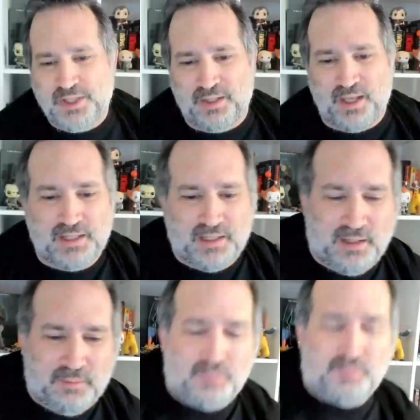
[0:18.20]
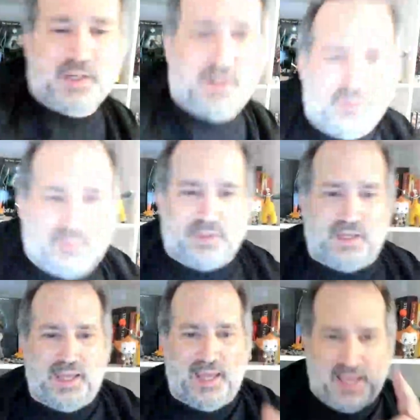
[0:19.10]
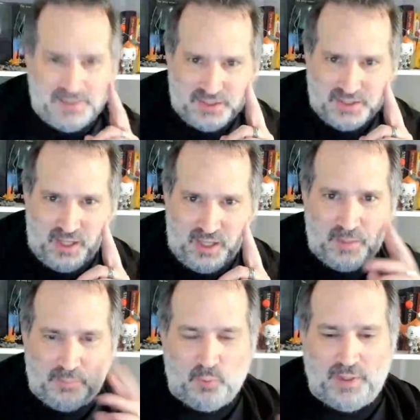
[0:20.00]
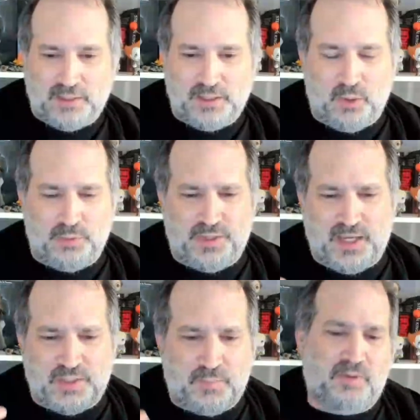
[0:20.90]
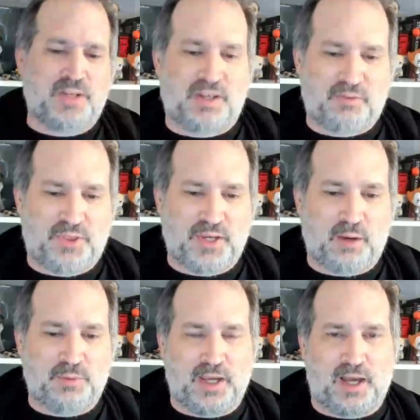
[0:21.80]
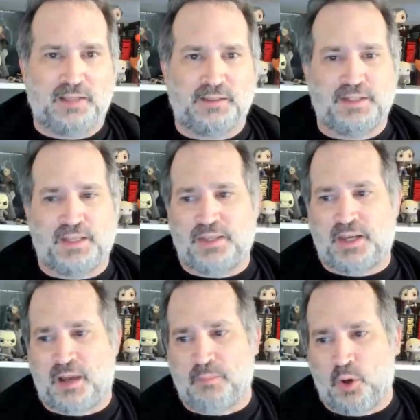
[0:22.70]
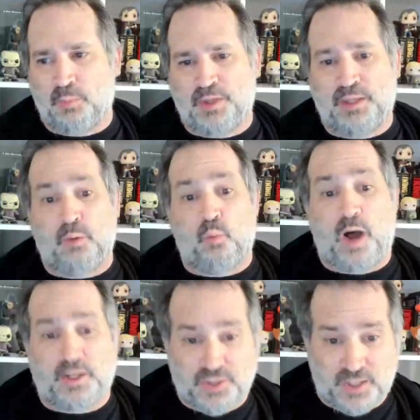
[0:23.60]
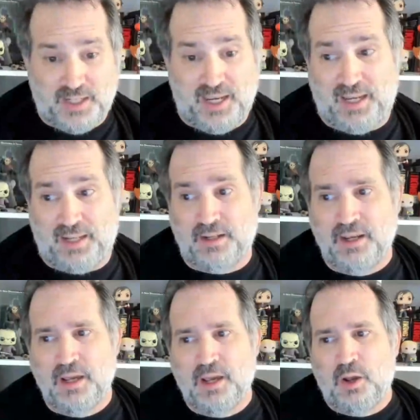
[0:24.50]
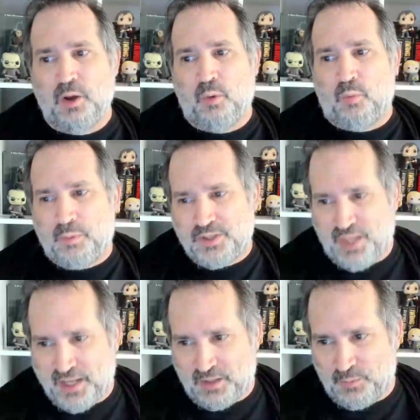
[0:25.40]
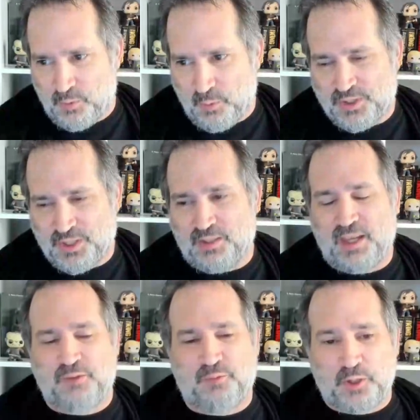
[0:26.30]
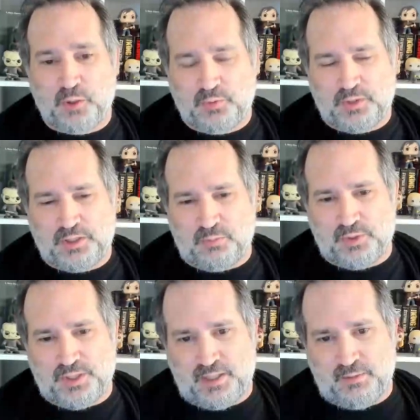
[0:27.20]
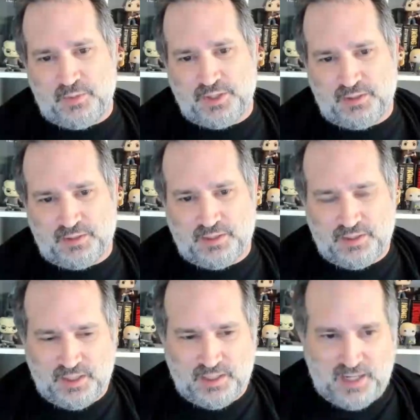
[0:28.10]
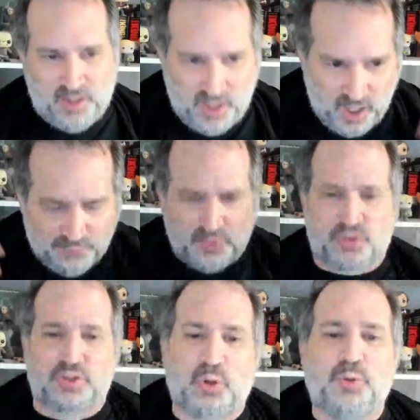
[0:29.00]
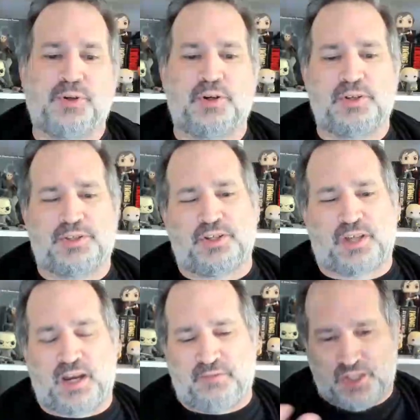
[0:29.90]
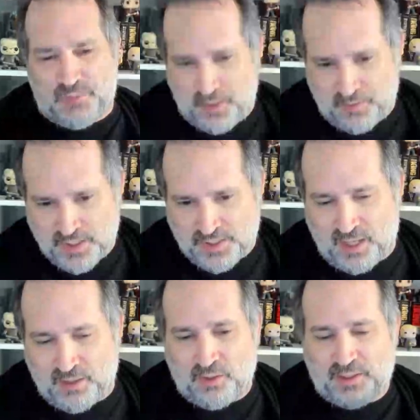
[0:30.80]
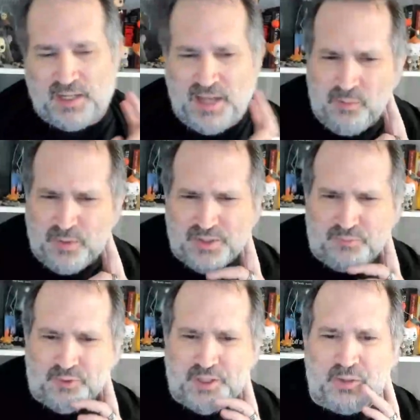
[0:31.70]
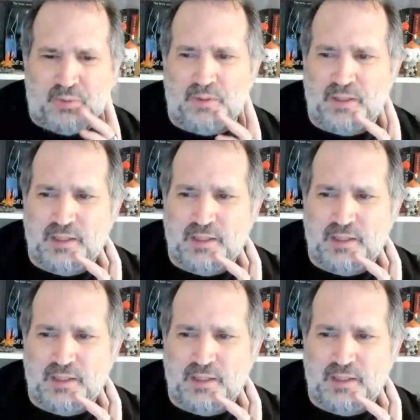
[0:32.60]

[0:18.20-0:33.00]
was it like? I ask this a lot of people when, they experience everything out on the island and then they come home and then they watch it again. What was it like for you? Did it get off your shoulders? Did you kind of experience that all again? How was it for you?